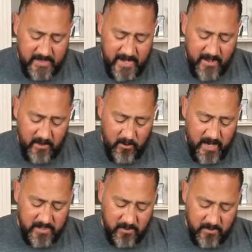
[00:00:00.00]
And now the
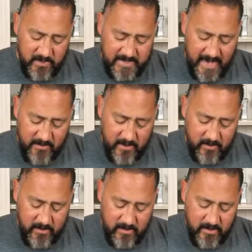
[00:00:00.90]
Lord had told
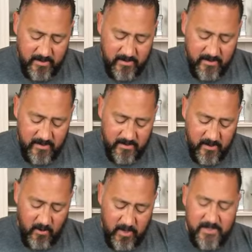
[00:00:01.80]
Samuel,
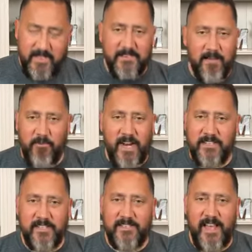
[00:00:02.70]
notice this, I, what I
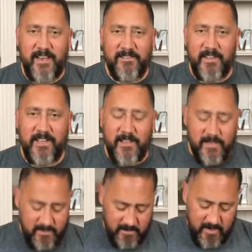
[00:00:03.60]
just said, look at
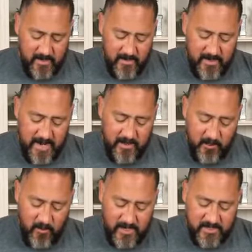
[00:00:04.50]
this. Now the
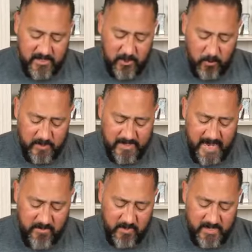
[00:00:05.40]
Lord had just told
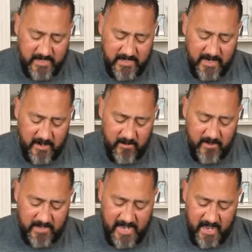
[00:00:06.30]
Samuel in his ear
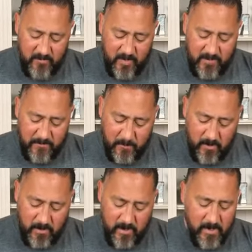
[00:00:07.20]
the day
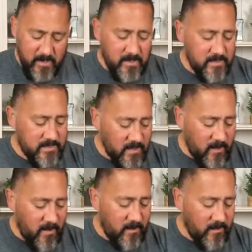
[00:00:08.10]
before
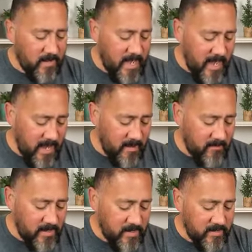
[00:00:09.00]
Saul
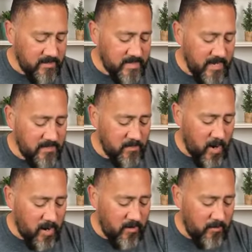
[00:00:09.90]
came, saying,
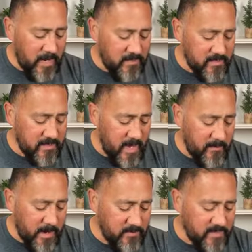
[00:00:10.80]
Tomorrow about this
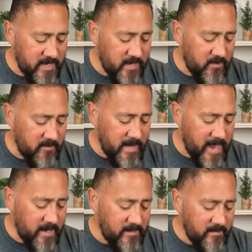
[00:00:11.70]
time I will send you a
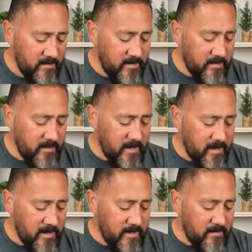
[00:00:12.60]
man
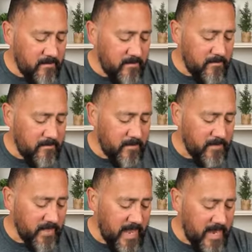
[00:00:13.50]

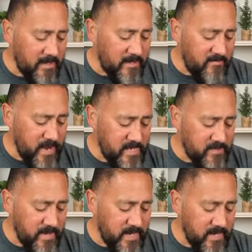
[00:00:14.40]
from the land of
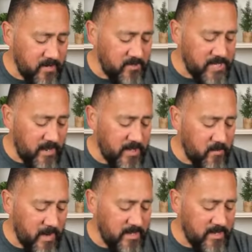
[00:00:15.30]
Benjamin, and you shall
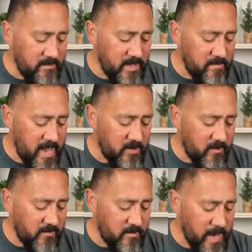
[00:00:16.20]
anoint him
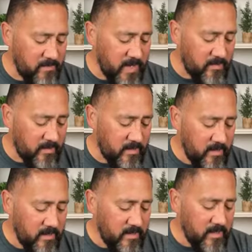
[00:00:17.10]
commander over my people,
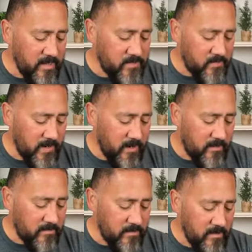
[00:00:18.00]

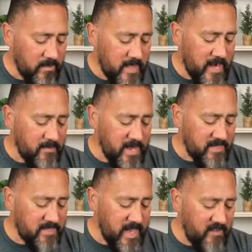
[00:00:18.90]
Israel, that he may
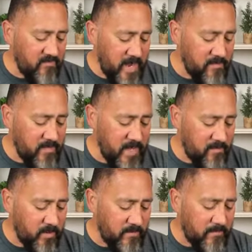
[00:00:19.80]
save my
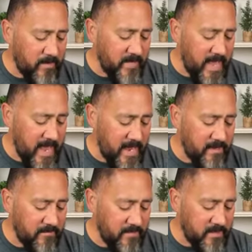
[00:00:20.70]
people from the hand
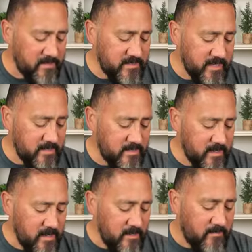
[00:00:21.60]
of the
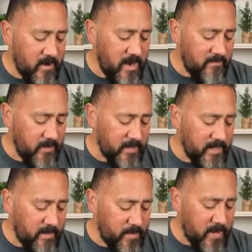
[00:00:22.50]
Philistines. For I have
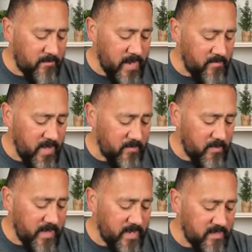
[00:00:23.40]
looked upon my
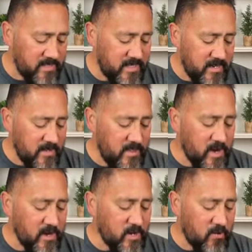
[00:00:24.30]
people, because
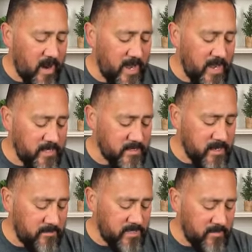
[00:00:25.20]
their cry has
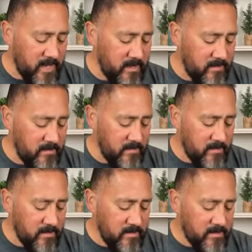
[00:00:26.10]
come to me.
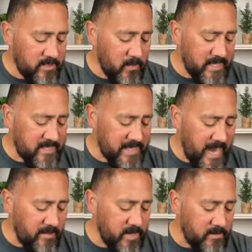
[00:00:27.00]
So when
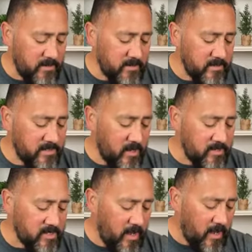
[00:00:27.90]
Samuel saw
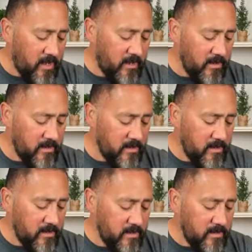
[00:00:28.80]
Saul,
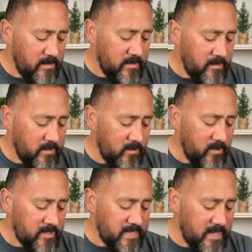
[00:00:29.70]
the
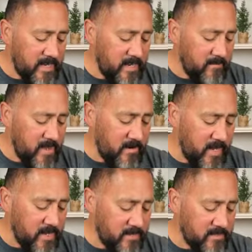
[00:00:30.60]
Lord said to him, There
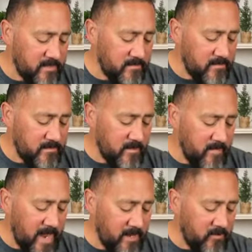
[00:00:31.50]
he is, the
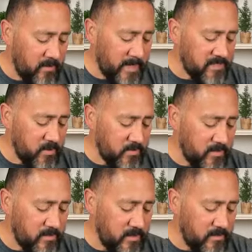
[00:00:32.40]
man whom I
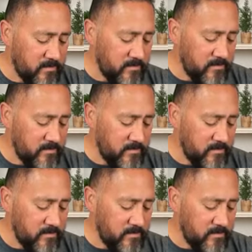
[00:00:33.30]
spoke to you.